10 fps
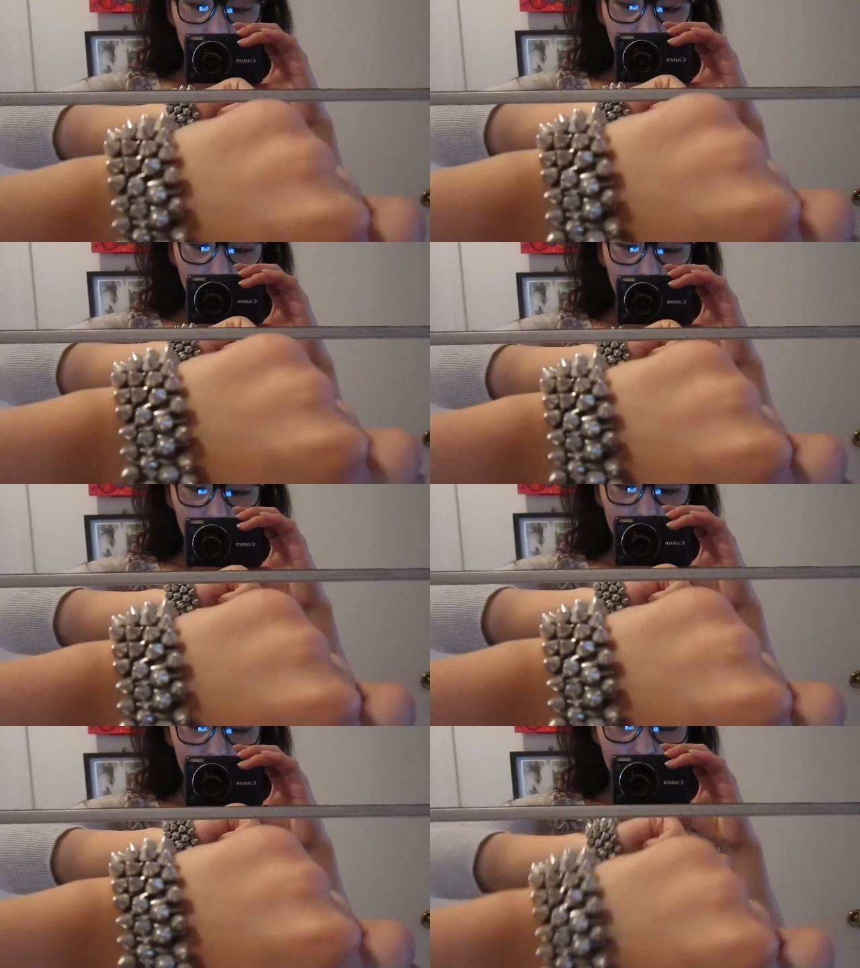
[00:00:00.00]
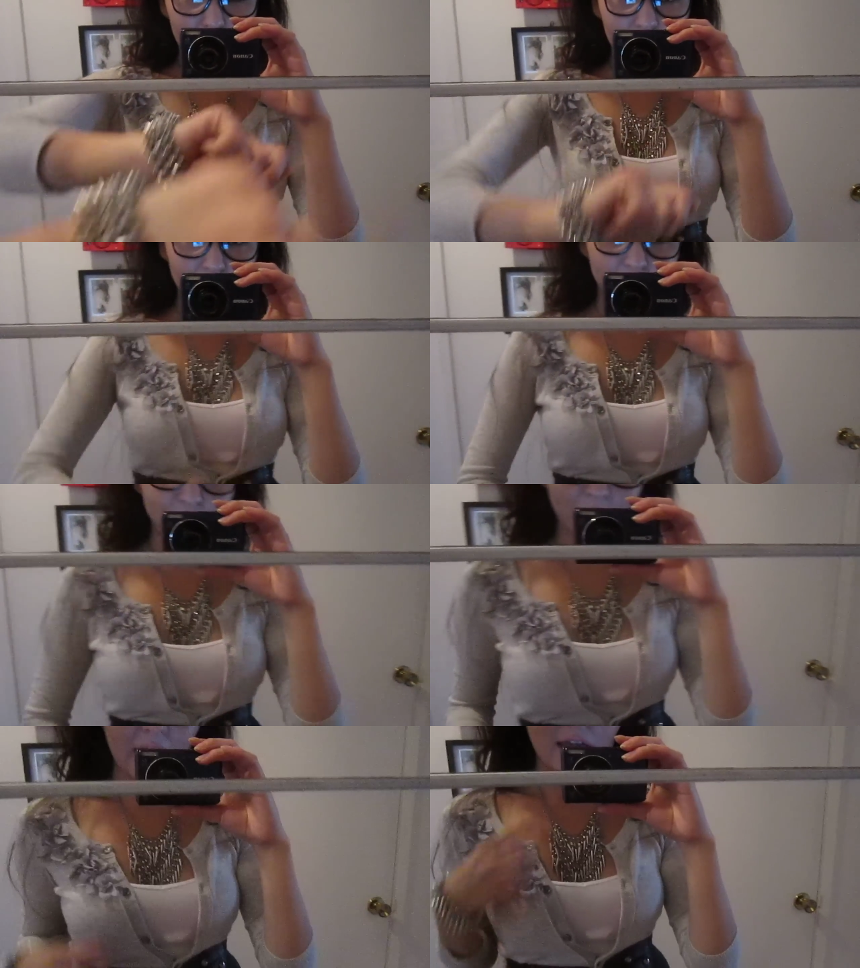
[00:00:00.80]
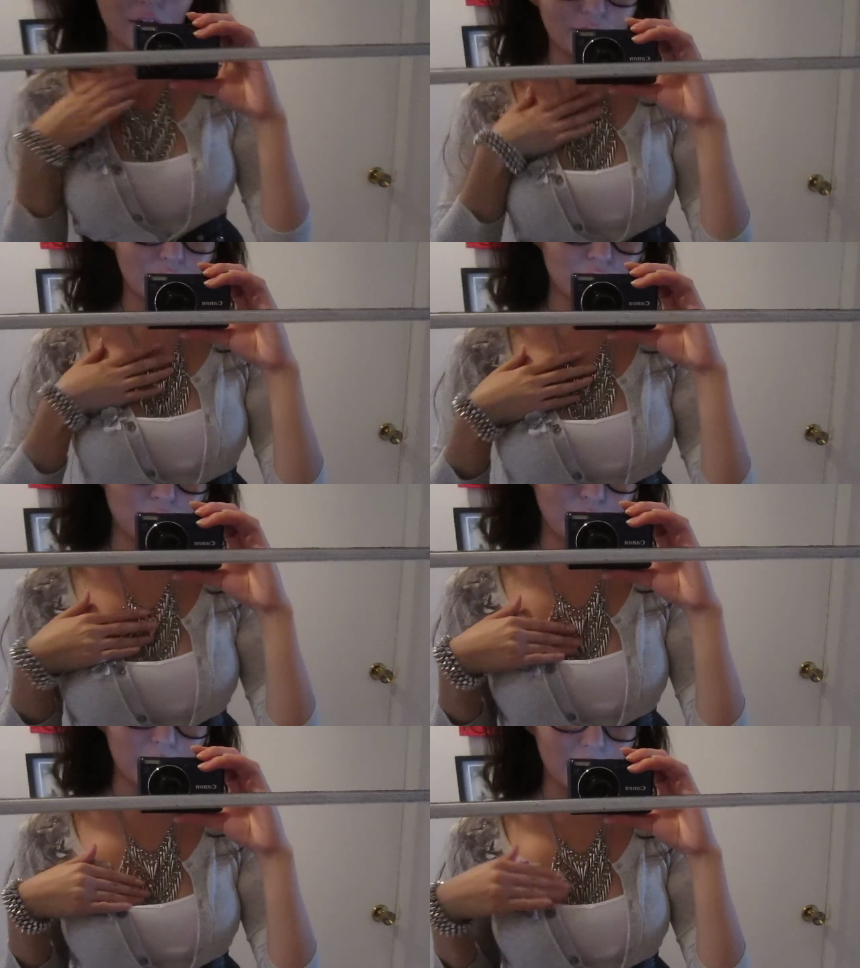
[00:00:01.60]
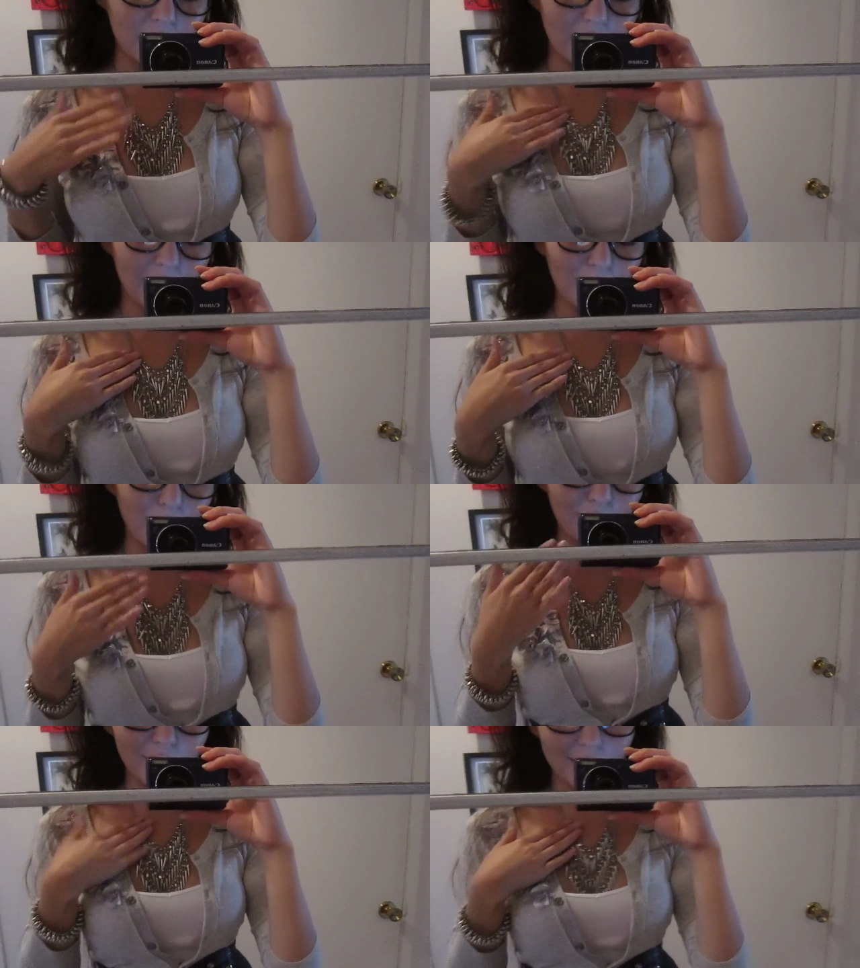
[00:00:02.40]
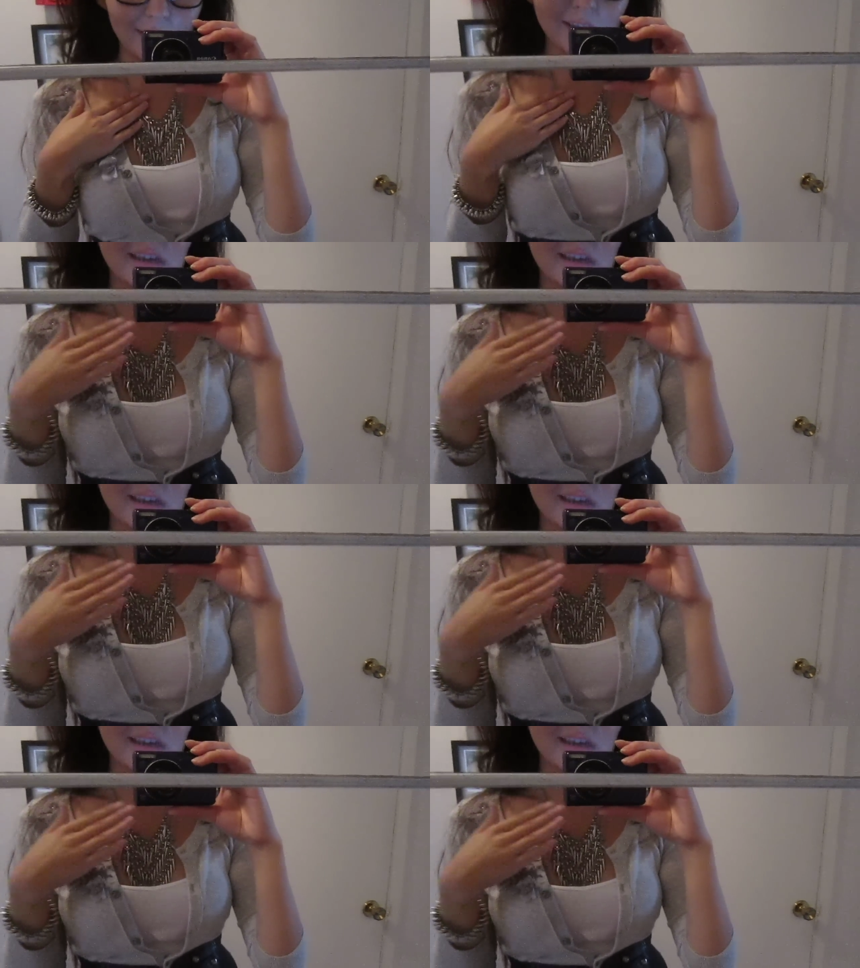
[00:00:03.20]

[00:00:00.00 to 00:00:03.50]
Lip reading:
No face is visible, so there are no lips to read.